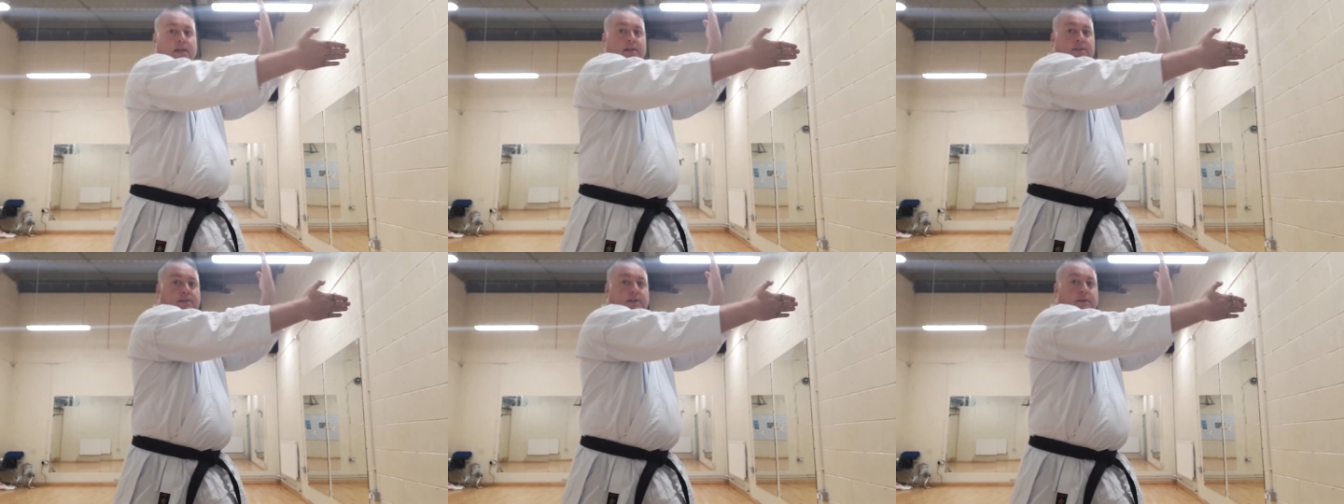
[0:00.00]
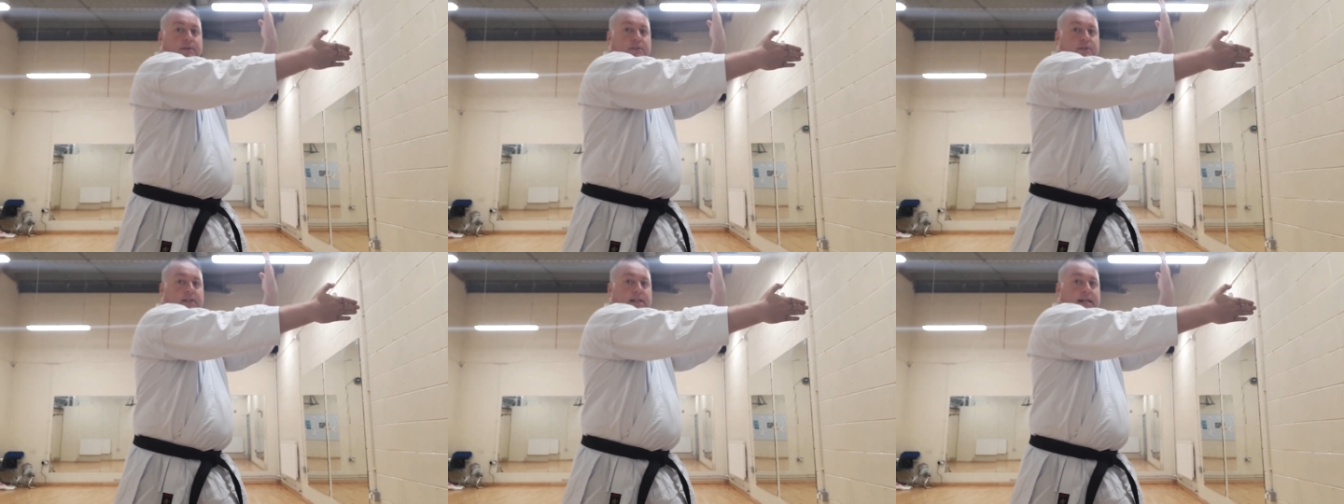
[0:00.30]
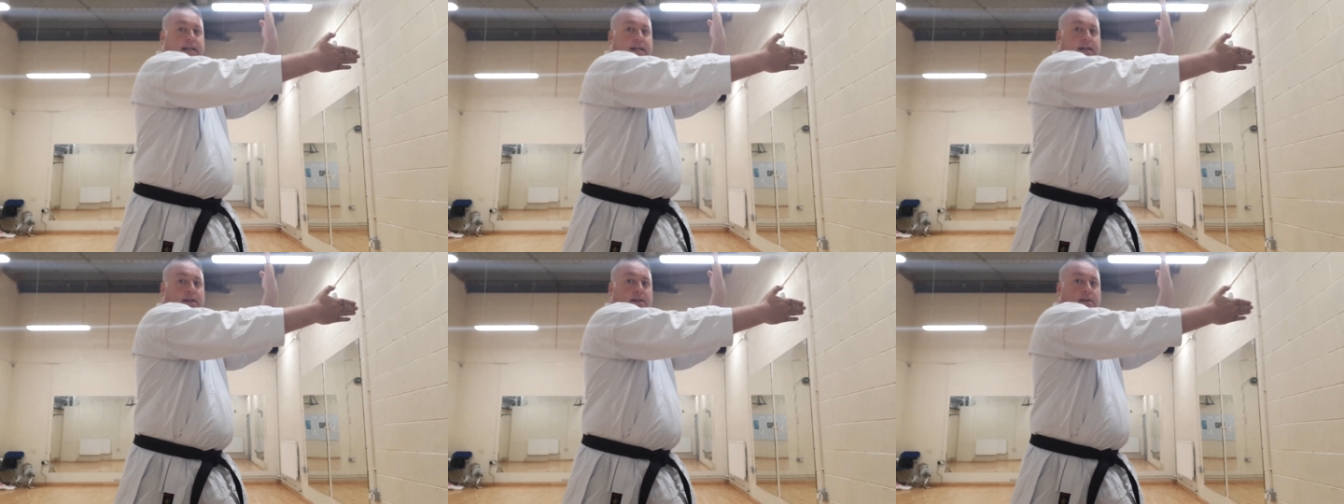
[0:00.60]
So it's going to
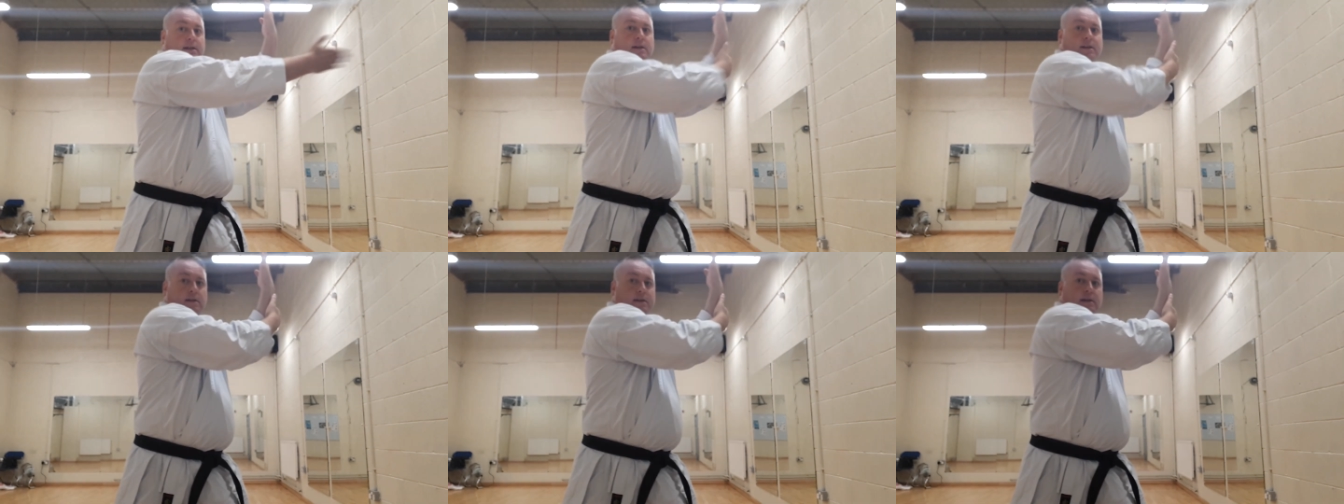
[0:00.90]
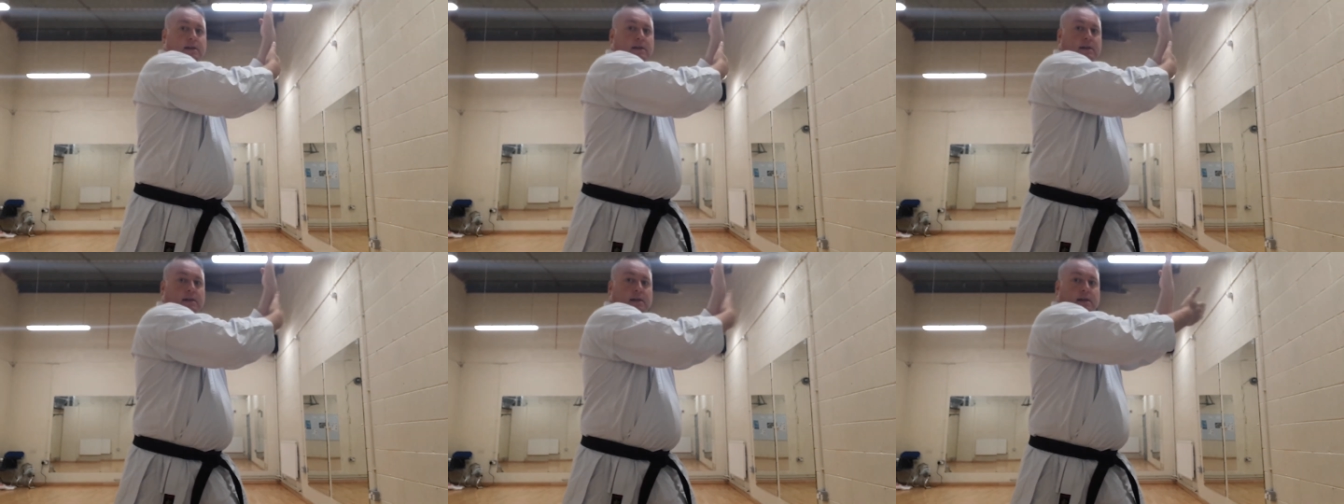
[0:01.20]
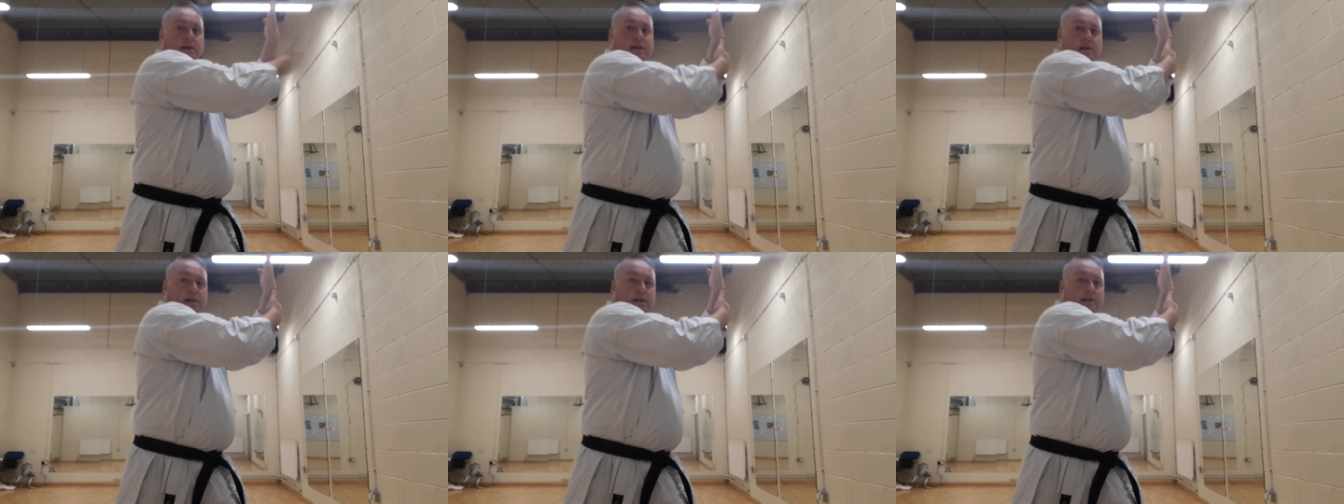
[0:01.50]
hit
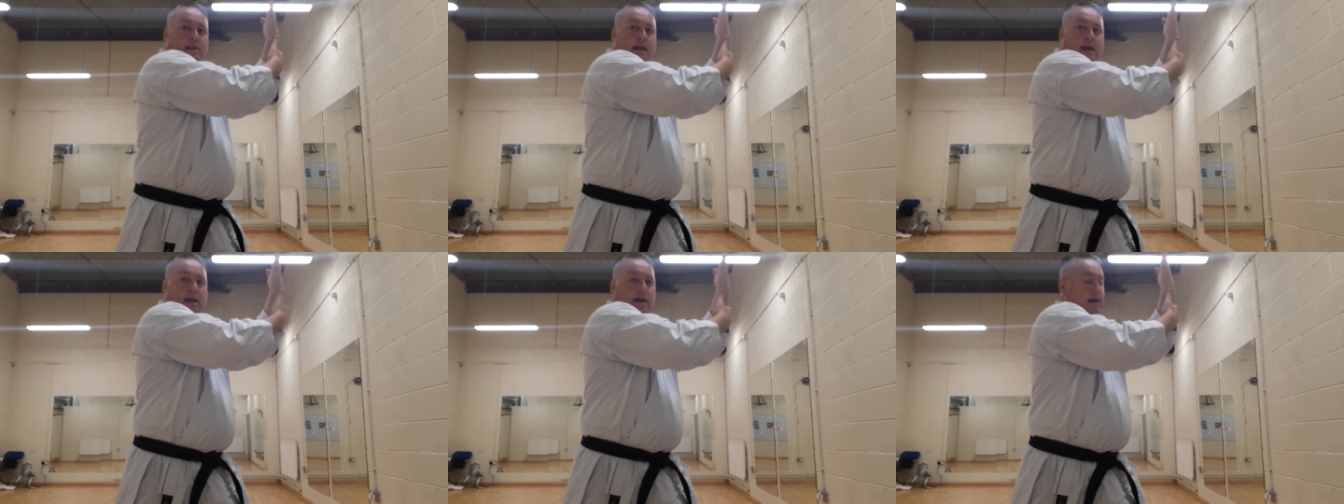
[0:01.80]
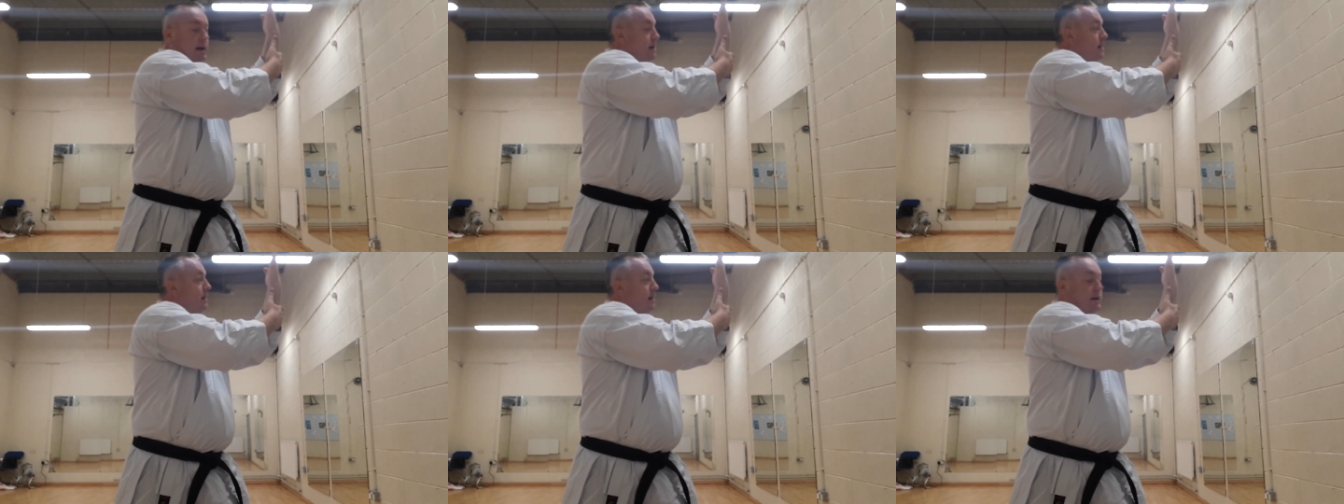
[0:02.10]
there,